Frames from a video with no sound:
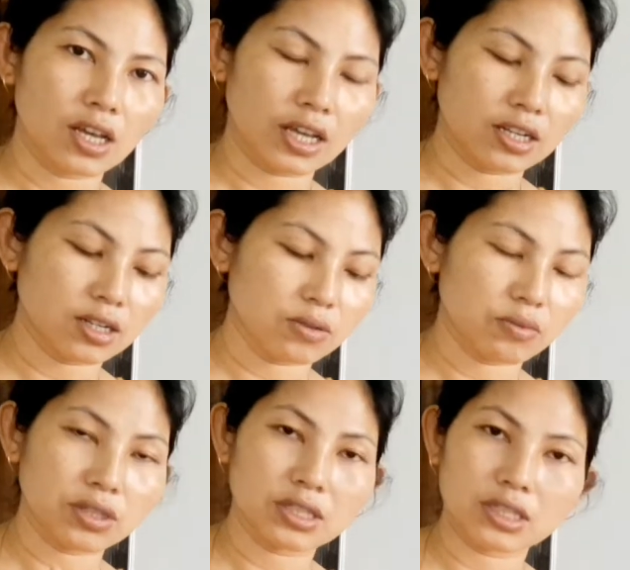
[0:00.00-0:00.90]
and
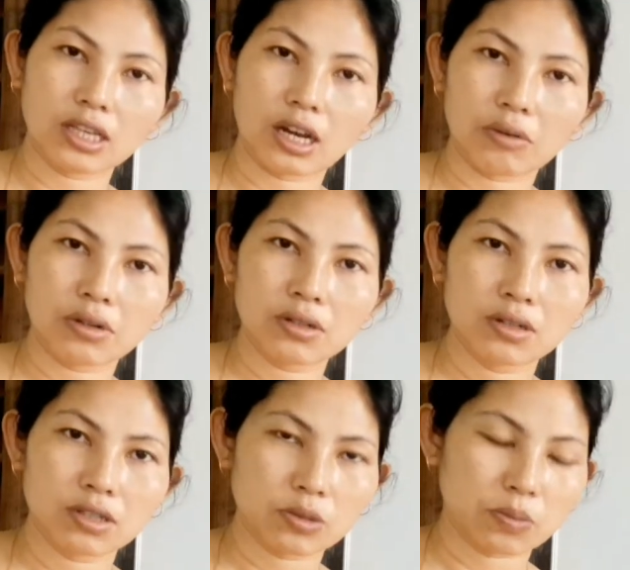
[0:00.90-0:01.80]
we see
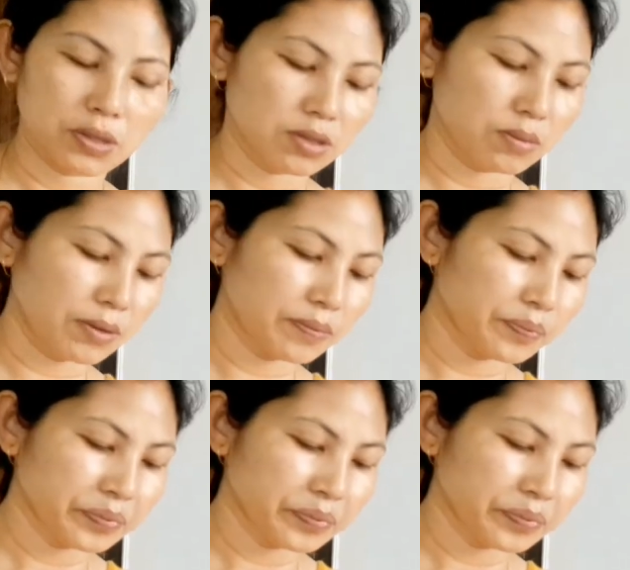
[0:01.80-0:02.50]
our specimen.